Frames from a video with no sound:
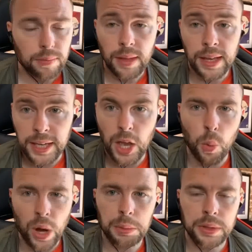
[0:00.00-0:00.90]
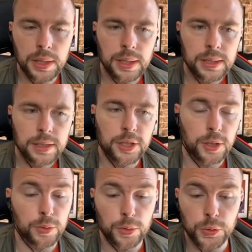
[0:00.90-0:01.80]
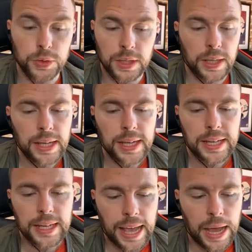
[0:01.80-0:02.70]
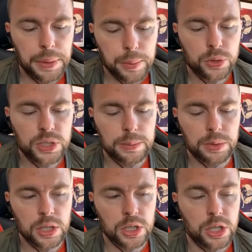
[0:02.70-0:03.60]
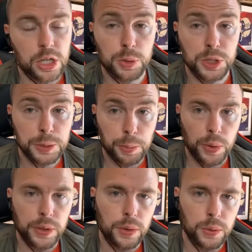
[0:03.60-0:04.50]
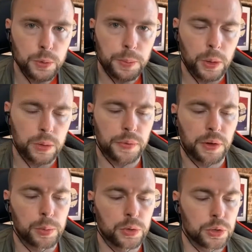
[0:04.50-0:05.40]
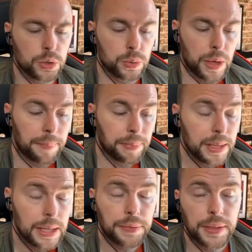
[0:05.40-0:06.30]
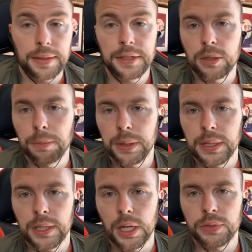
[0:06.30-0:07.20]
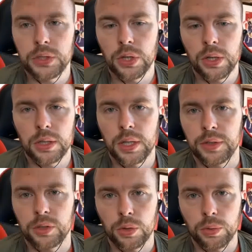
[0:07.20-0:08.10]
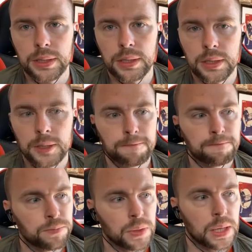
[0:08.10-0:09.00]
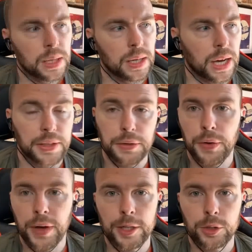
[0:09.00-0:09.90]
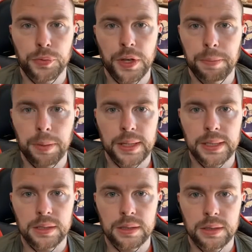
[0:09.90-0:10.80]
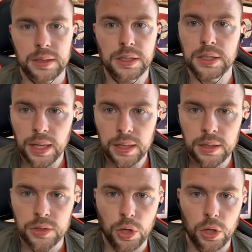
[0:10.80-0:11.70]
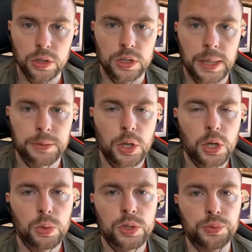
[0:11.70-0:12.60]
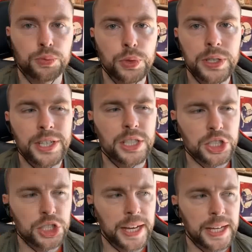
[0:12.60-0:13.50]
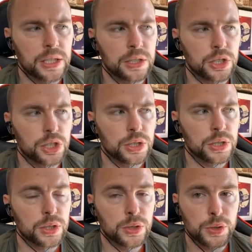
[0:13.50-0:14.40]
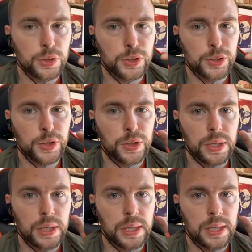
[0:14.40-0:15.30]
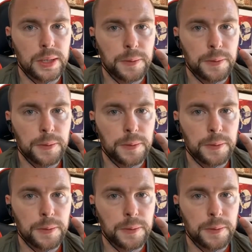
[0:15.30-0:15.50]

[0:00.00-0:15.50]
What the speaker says: and get away with it? You know, how many more teams are going to start to exploit the loopholes if they're able to do that? If they get this completely overturned and they're exonerated, I think financial fair play is done as a concept, which is really going to change the